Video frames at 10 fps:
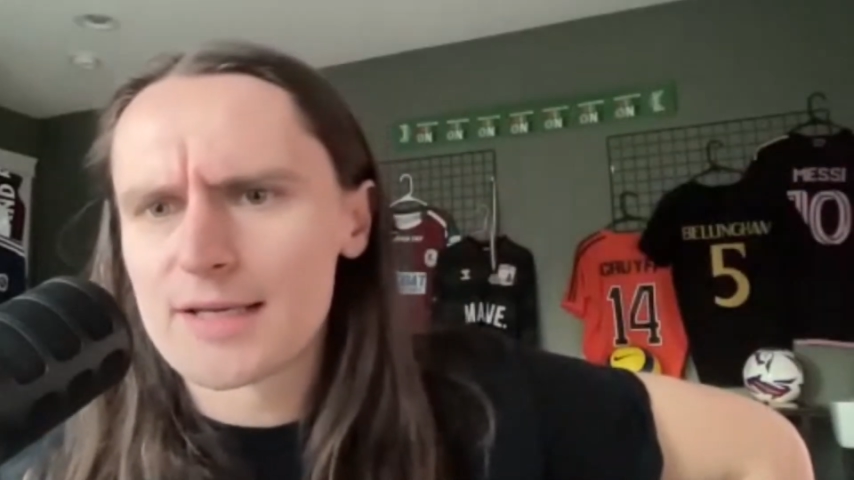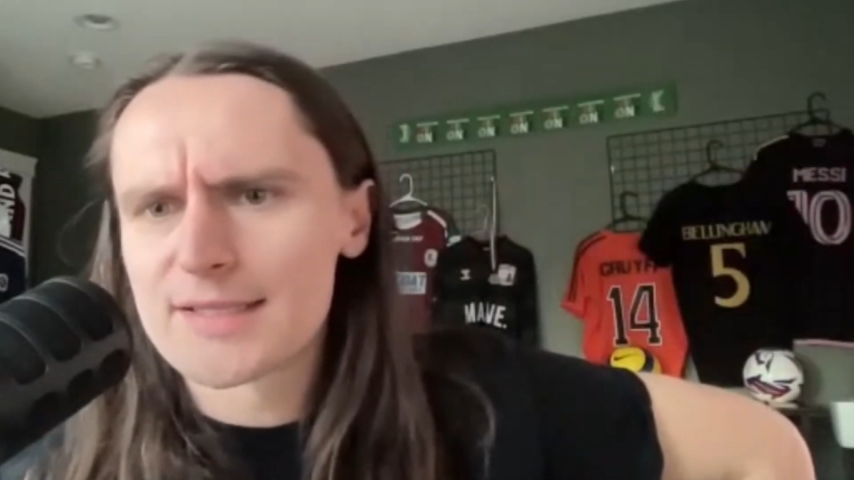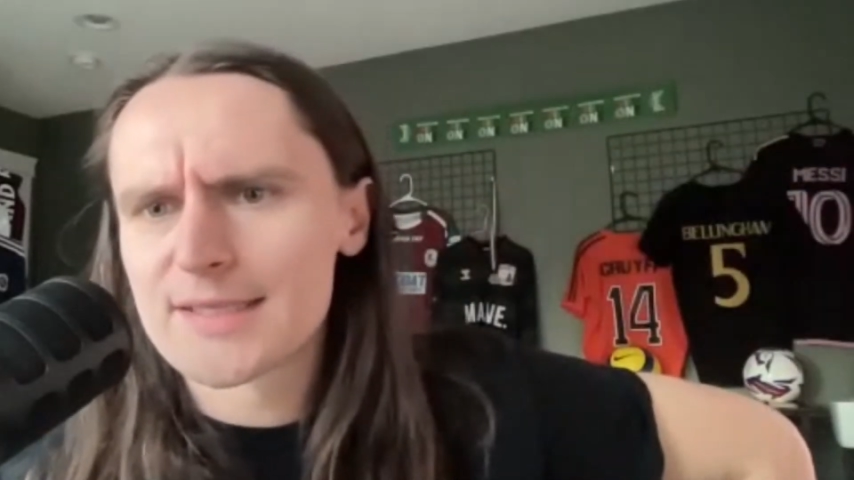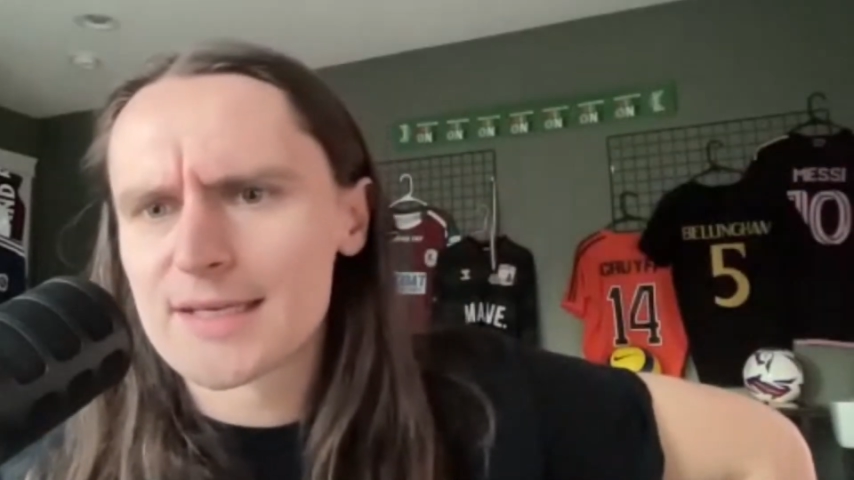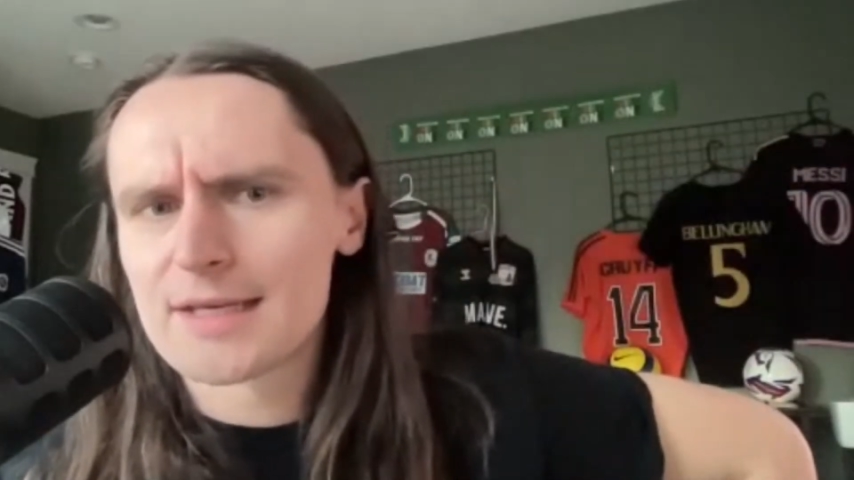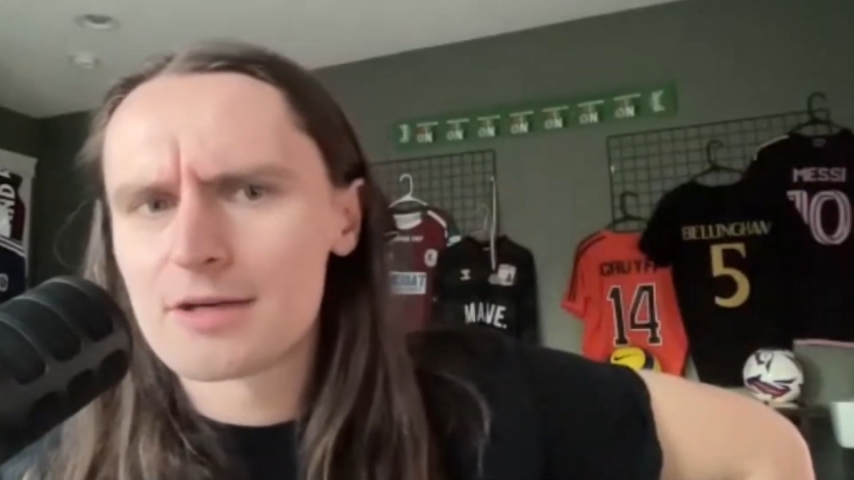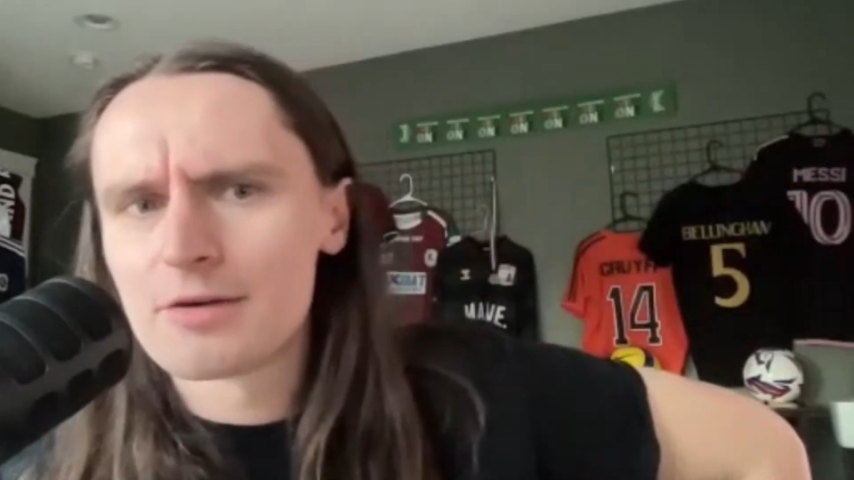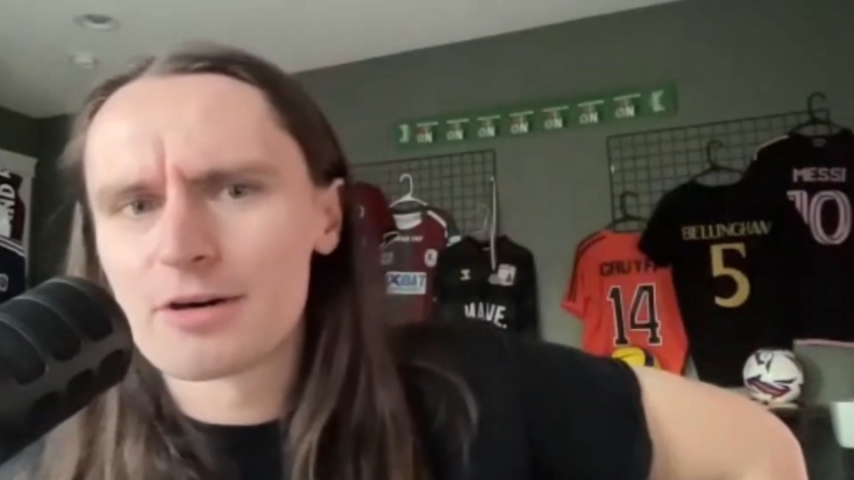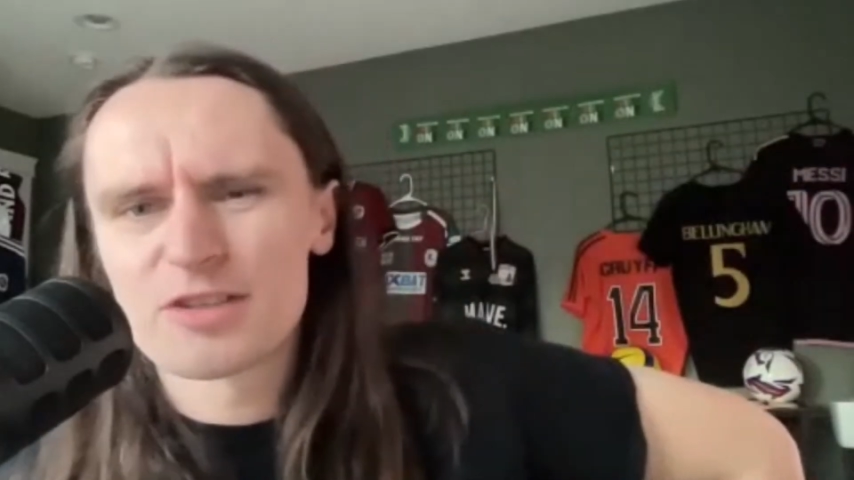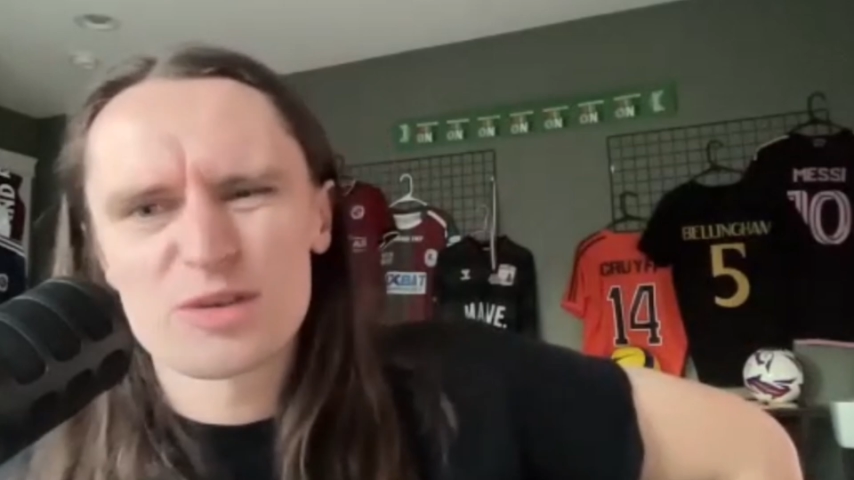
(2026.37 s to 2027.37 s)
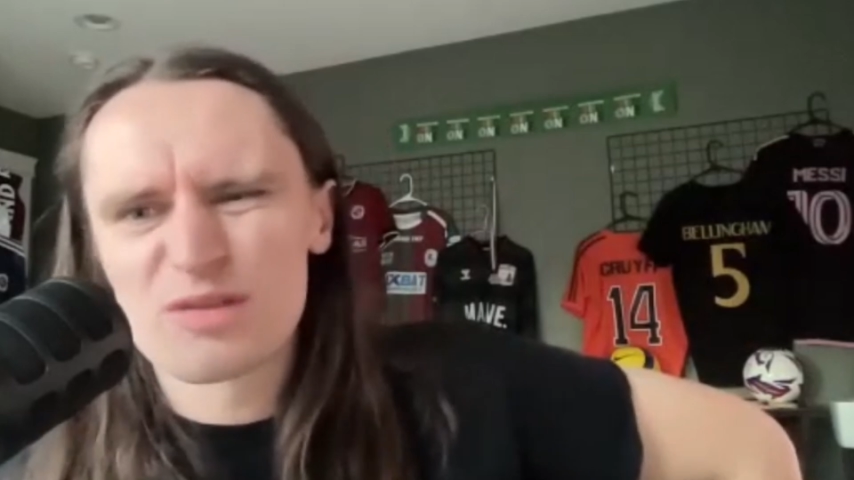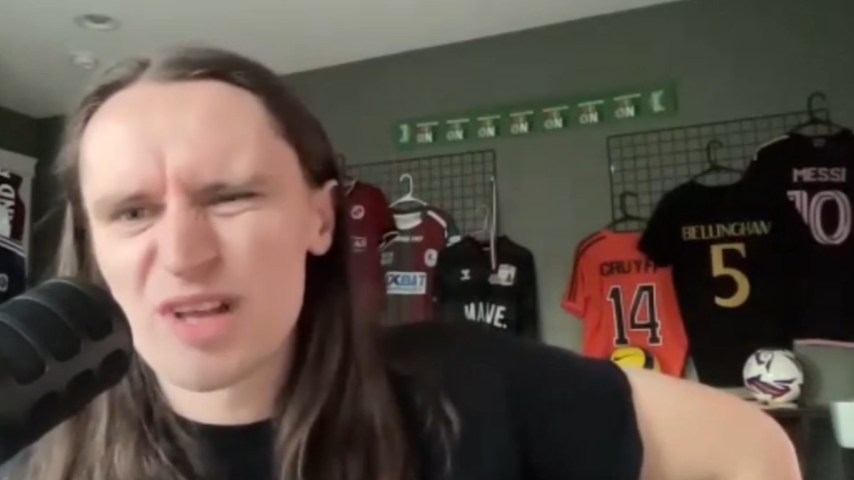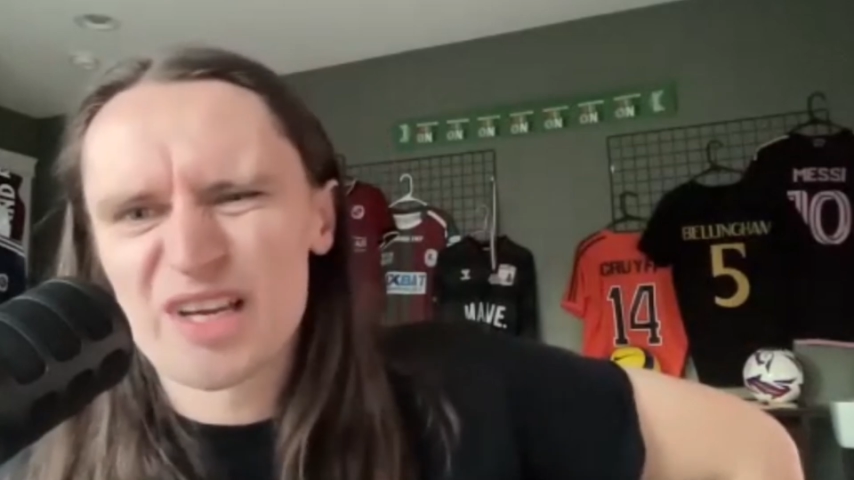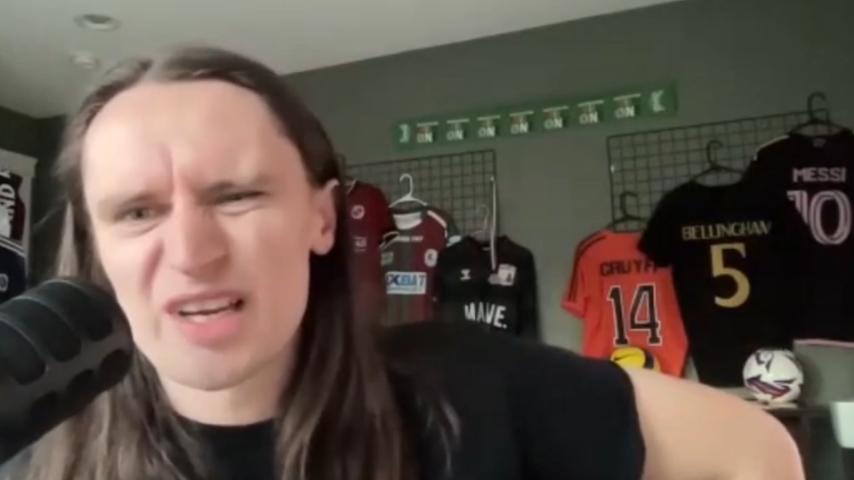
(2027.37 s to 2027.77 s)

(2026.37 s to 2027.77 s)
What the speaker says: City, who are sort of like